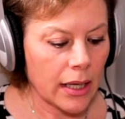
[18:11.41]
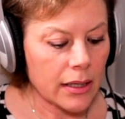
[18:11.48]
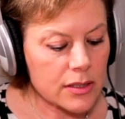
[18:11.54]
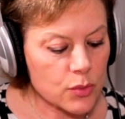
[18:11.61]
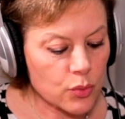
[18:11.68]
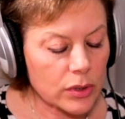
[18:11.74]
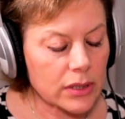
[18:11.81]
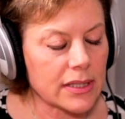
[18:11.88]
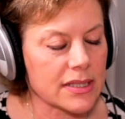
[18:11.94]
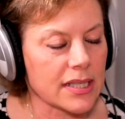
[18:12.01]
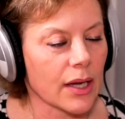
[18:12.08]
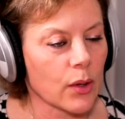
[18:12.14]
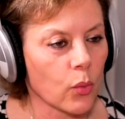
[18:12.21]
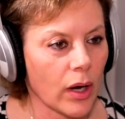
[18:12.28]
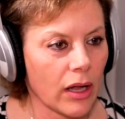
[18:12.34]
and it's really
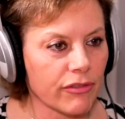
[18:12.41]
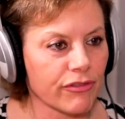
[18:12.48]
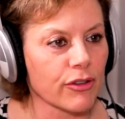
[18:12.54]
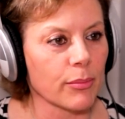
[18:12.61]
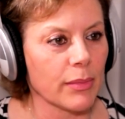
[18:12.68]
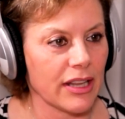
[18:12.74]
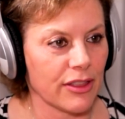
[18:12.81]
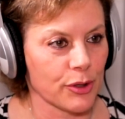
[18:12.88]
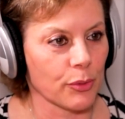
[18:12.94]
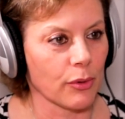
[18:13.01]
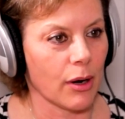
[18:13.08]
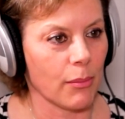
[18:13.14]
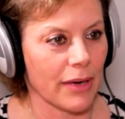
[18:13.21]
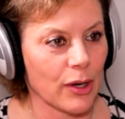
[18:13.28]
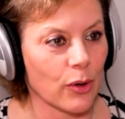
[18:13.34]
done well for me
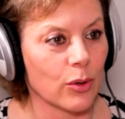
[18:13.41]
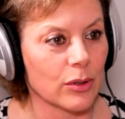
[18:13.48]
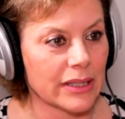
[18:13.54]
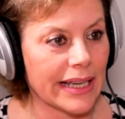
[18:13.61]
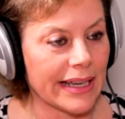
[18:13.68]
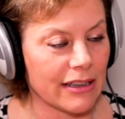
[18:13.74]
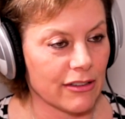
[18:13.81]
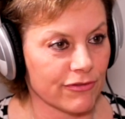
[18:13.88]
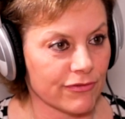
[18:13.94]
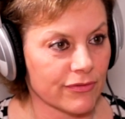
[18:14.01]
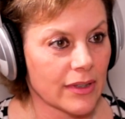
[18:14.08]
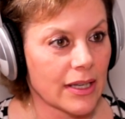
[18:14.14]
throughout my whole life.